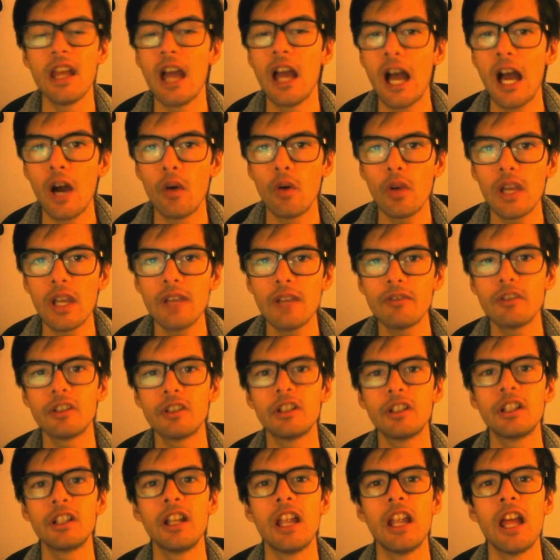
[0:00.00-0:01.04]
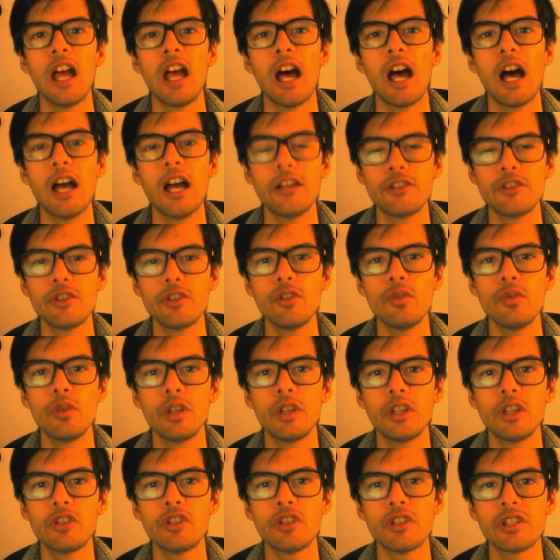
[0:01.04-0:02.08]
However, I do want
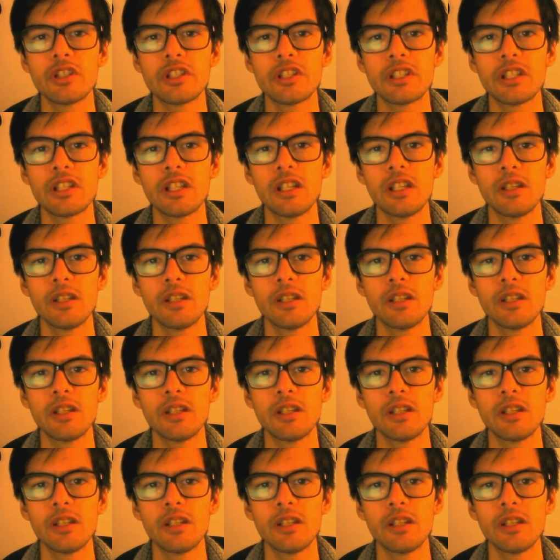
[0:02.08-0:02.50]
to just